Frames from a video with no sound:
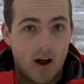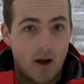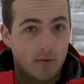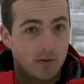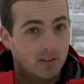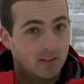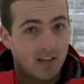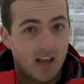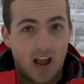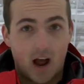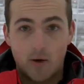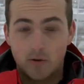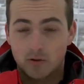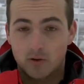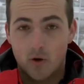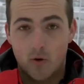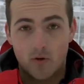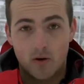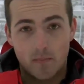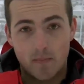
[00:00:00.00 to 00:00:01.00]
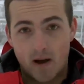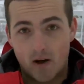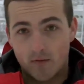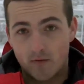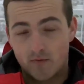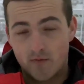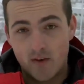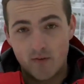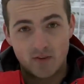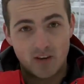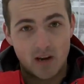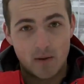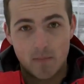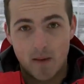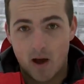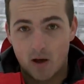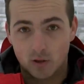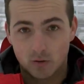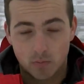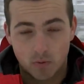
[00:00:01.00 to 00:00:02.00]
I would say I was going about 15
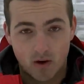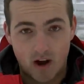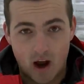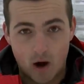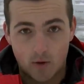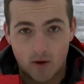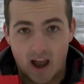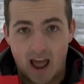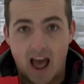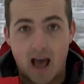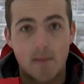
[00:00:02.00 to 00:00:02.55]
miles per hour